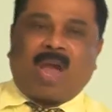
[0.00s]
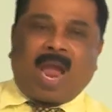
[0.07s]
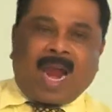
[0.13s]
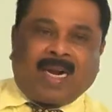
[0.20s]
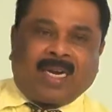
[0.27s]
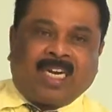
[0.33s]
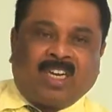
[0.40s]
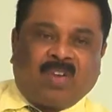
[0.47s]

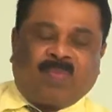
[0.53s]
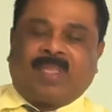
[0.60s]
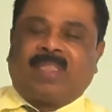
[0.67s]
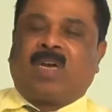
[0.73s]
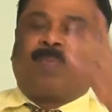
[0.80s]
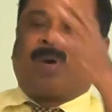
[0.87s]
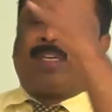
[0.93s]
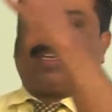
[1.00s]
Identify
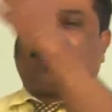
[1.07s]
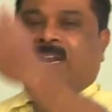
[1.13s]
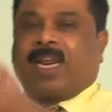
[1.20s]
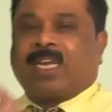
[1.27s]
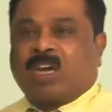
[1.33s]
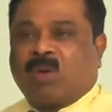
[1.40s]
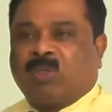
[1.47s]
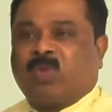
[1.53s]
that particular
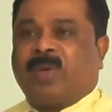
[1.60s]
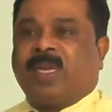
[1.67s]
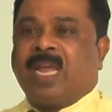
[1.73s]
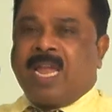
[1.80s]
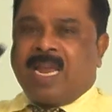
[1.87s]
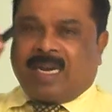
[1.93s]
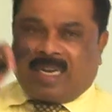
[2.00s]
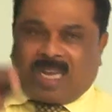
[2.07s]
account to be
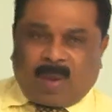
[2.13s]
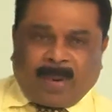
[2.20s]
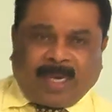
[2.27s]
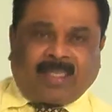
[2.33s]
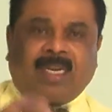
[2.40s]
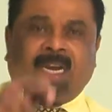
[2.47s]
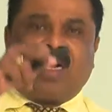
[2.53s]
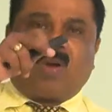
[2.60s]

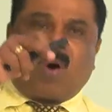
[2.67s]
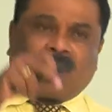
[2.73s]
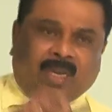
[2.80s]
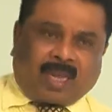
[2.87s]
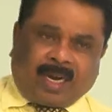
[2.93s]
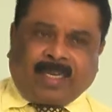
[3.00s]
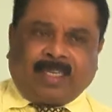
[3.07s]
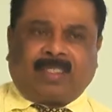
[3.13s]
debited or
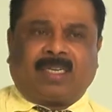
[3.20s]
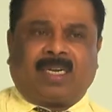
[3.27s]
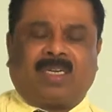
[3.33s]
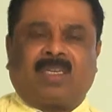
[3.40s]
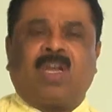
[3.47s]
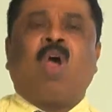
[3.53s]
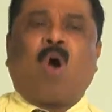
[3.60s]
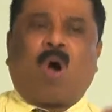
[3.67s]

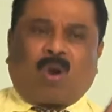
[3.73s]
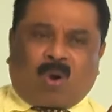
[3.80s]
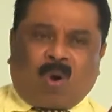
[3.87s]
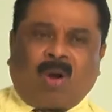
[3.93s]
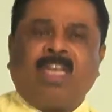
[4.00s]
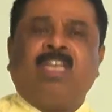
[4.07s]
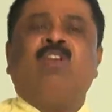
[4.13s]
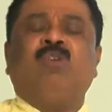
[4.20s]
credited.
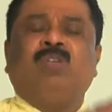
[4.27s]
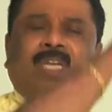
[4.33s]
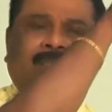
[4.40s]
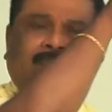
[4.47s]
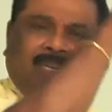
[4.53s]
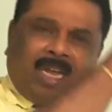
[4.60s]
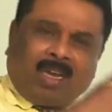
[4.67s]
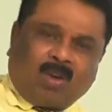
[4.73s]
Accordingly, you
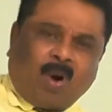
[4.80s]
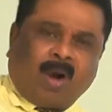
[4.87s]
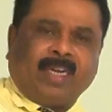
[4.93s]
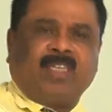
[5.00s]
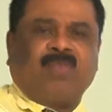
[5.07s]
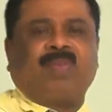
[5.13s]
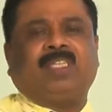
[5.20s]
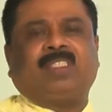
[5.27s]
just record
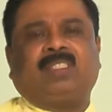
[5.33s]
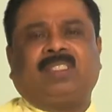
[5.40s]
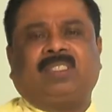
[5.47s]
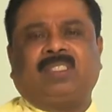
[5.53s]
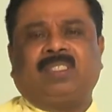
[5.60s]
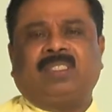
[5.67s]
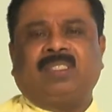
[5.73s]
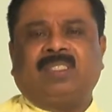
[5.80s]
it first.